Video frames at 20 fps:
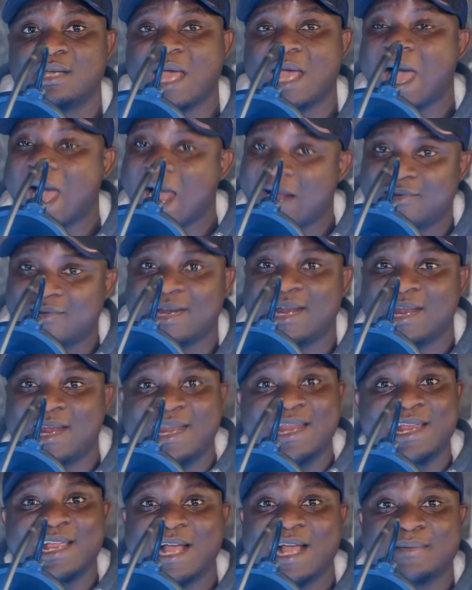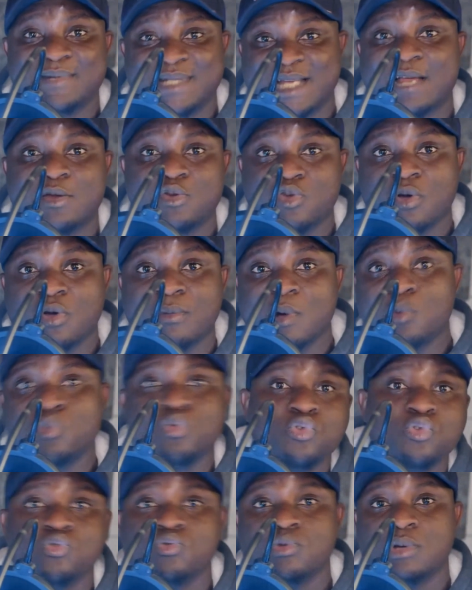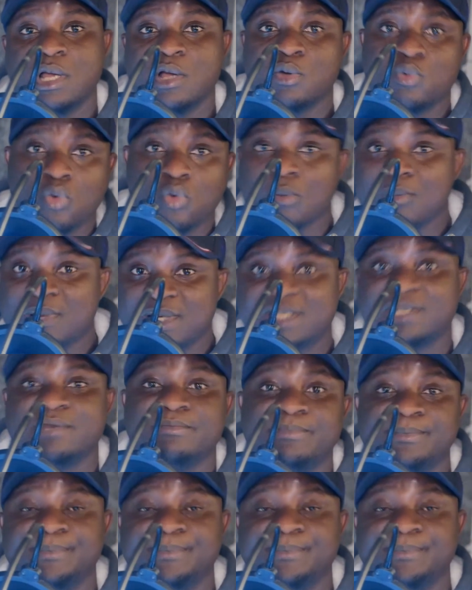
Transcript: adrenaline capture ni o ma hunu egu o mutrim